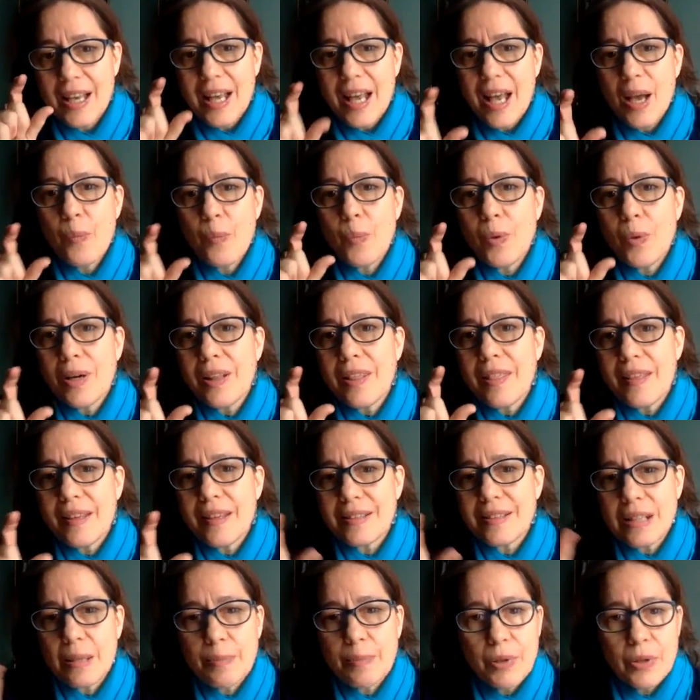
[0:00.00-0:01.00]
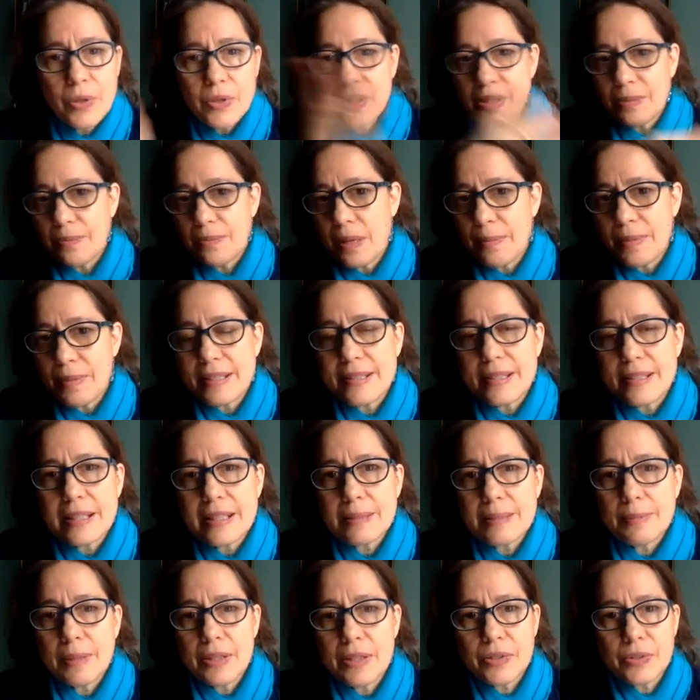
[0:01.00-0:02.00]
And one of the things I posted maybe 6
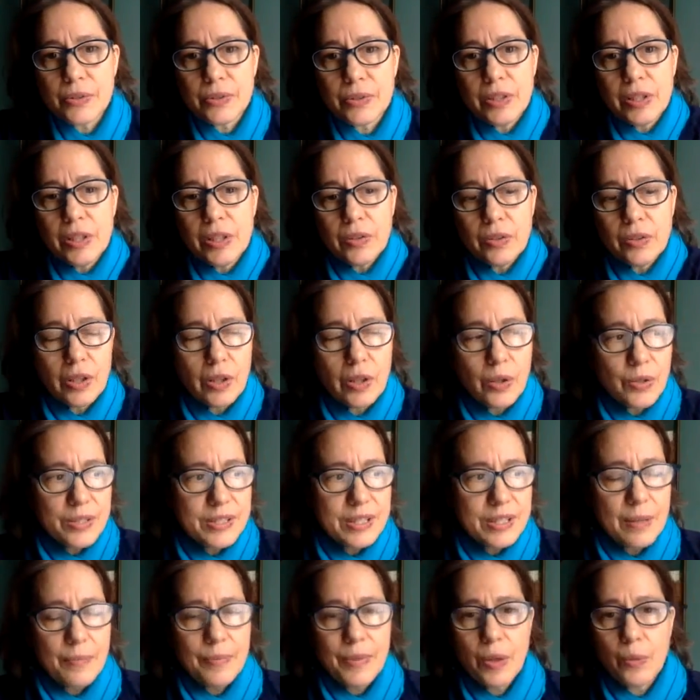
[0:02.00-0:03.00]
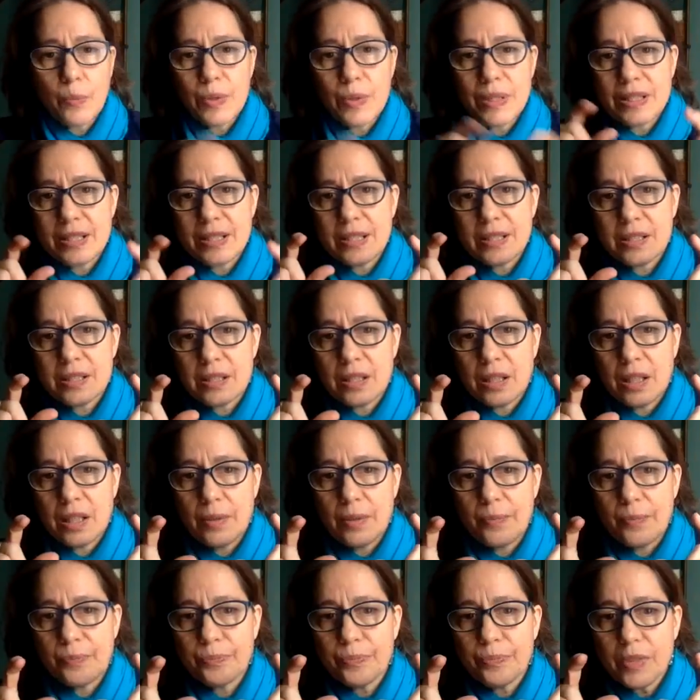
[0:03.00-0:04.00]
months or a year ago or something was this
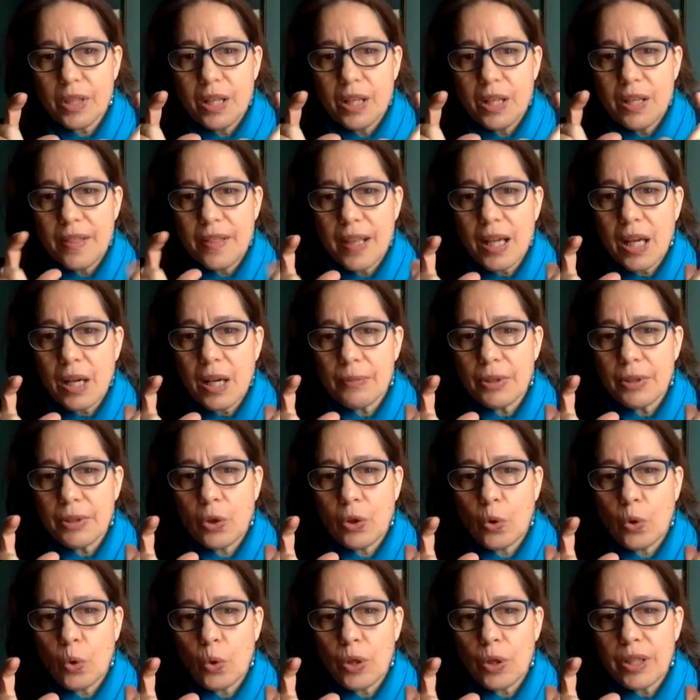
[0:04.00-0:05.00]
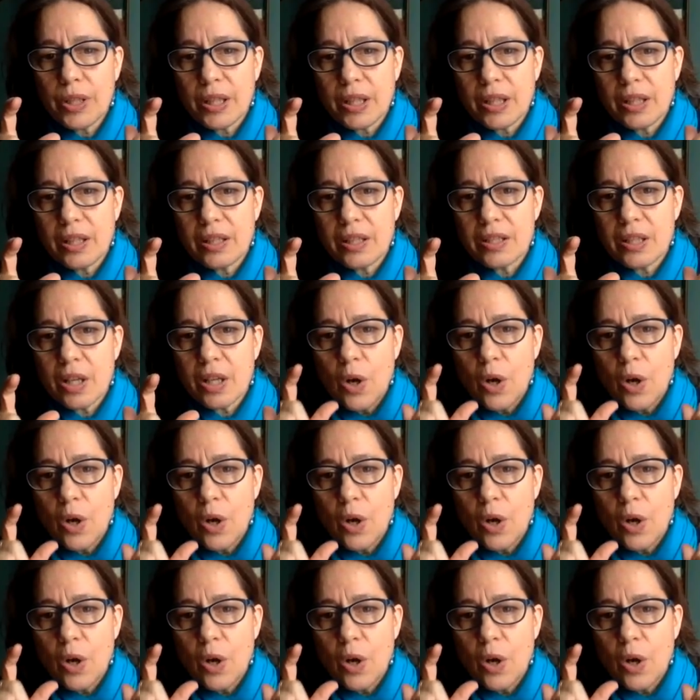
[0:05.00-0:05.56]
thing I recorded